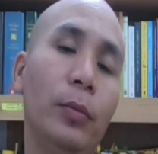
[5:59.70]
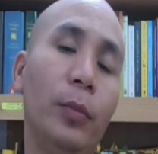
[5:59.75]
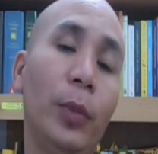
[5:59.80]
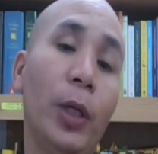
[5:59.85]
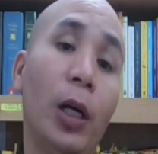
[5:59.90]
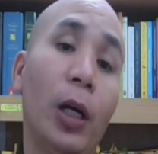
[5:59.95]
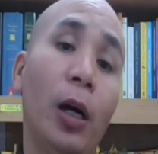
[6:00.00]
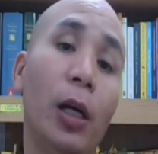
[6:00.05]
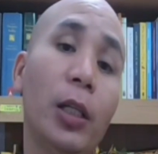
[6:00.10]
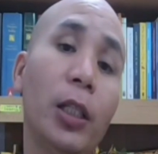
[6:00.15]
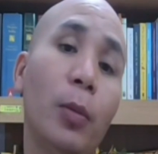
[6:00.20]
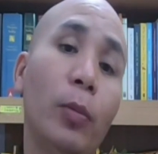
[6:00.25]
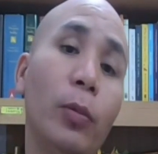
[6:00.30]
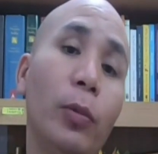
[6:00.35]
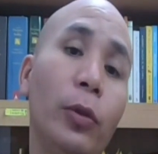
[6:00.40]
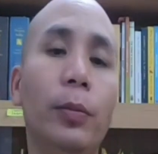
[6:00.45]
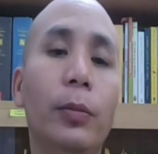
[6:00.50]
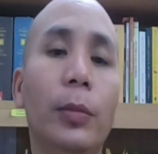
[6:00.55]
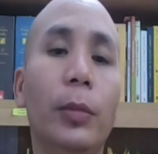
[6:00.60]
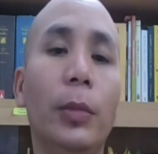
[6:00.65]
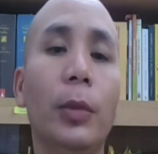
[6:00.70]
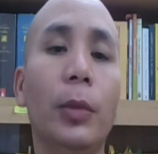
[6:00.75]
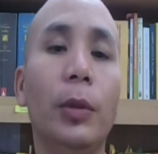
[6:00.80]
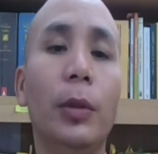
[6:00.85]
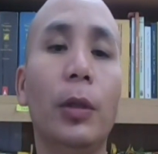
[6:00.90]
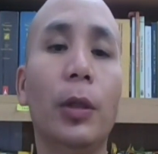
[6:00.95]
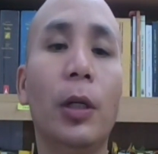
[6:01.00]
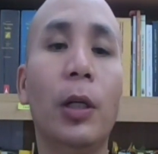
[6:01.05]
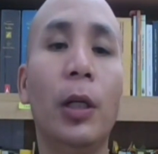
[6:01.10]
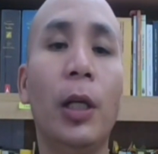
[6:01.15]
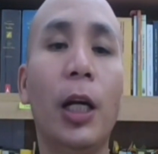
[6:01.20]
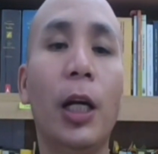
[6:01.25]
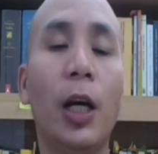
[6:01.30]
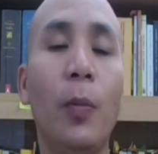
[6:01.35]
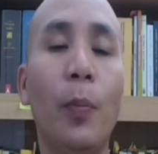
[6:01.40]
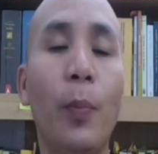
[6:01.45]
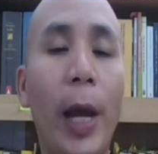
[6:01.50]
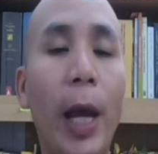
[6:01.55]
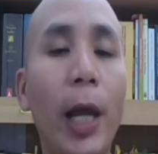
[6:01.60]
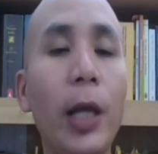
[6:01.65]
because of great
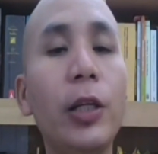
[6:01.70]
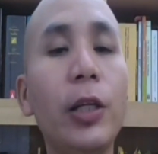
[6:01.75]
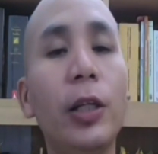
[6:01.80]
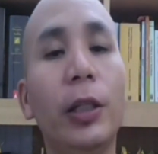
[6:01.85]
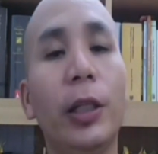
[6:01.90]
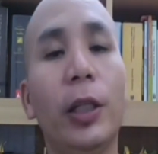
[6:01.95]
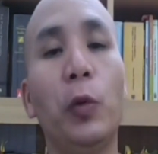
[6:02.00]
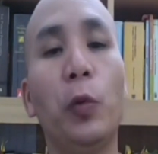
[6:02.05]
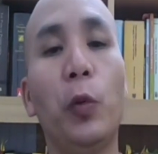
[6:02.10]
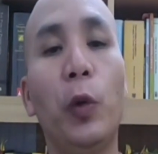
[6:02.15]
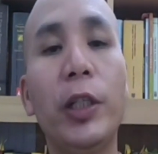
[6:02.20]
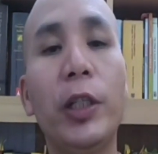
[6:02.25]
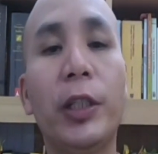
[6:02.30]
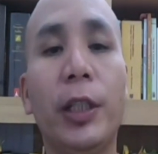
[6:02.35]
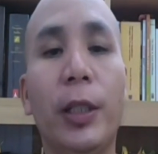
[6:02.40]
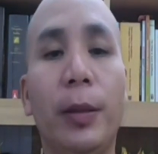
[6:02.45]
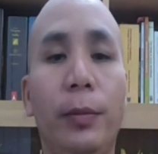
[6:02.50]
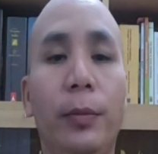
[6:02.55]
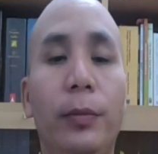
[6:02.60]
compassion and wisdom.